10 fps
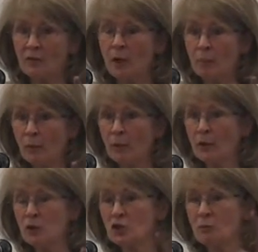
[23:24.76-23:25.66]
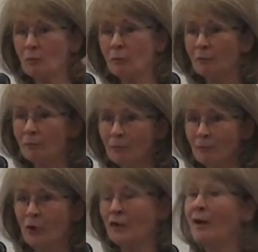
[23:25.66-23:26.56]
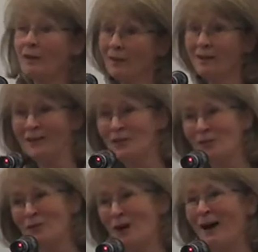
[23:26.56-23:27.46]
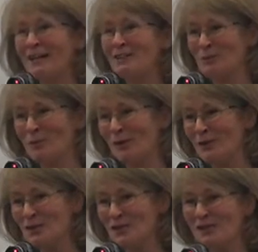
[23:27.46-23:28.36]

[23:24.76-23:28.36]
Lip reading: approach, what I think is the right approach